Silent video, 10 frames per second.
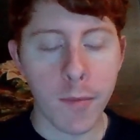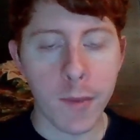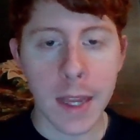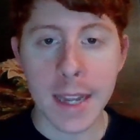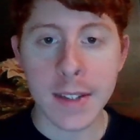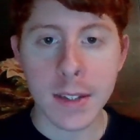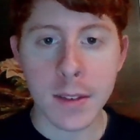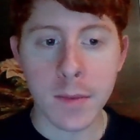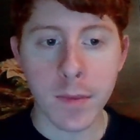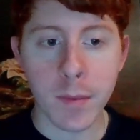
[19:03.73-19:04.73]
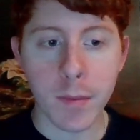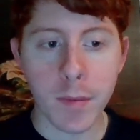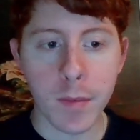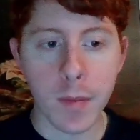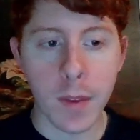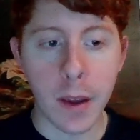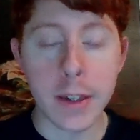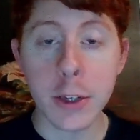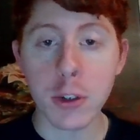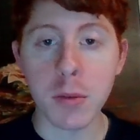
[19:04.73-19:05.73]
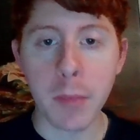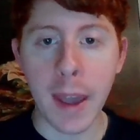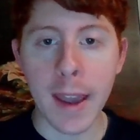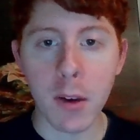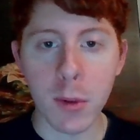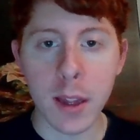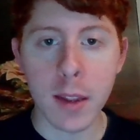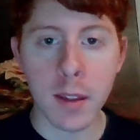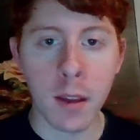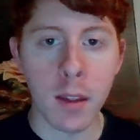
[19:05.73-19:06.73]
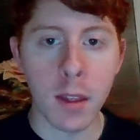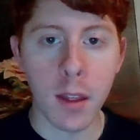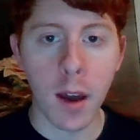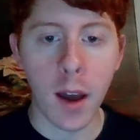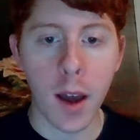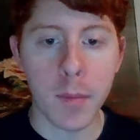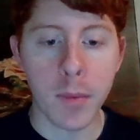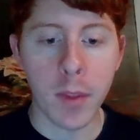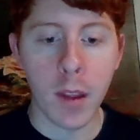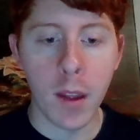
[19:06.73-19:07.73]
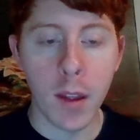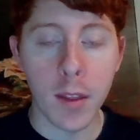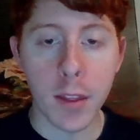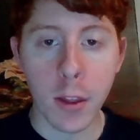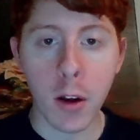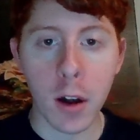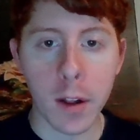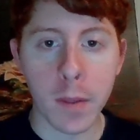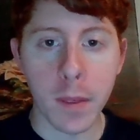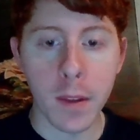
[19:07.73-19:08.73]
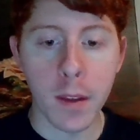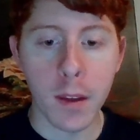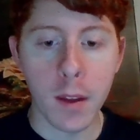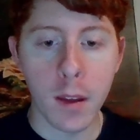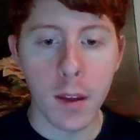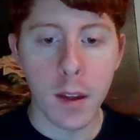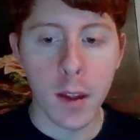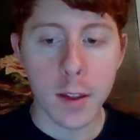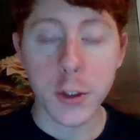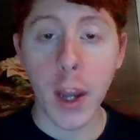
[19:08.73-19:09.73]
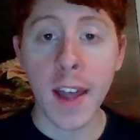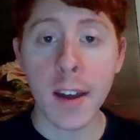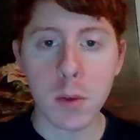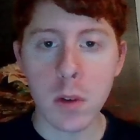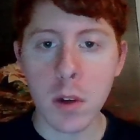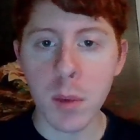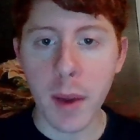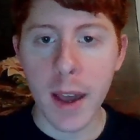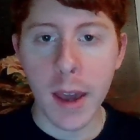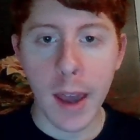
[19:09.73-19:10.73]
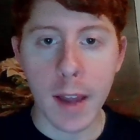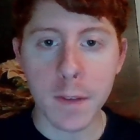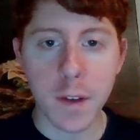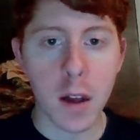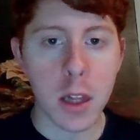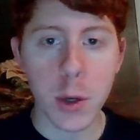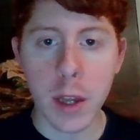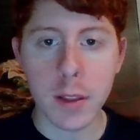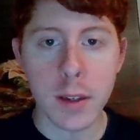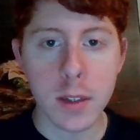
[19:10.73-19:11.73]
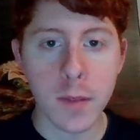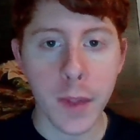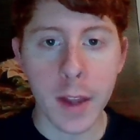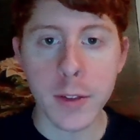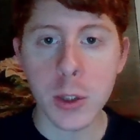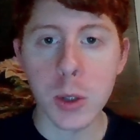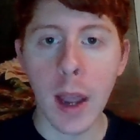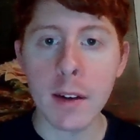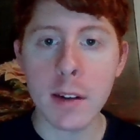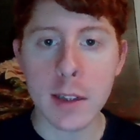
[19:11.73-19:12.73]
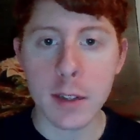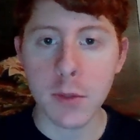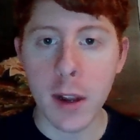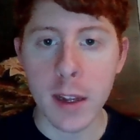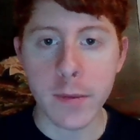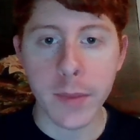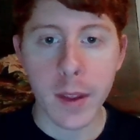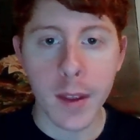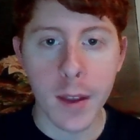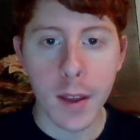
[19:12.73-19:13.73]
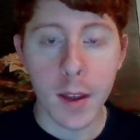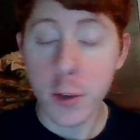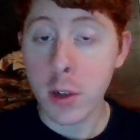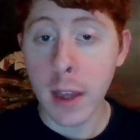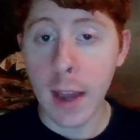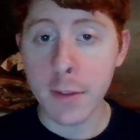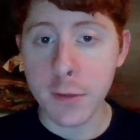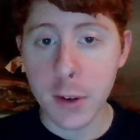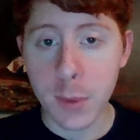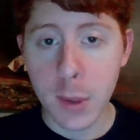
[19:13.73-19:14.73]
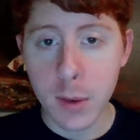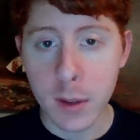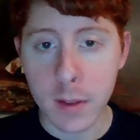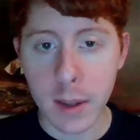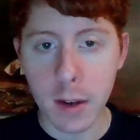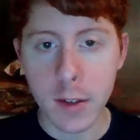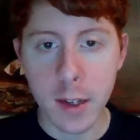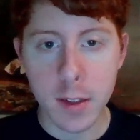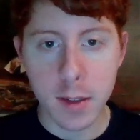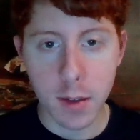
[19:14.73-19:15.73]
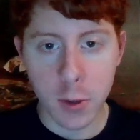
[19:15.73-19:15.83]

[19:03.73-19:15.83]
I guess, initial man within um, the garden. The child will obey and follow and listen and do everything right. Sure, they have free will in like our sense.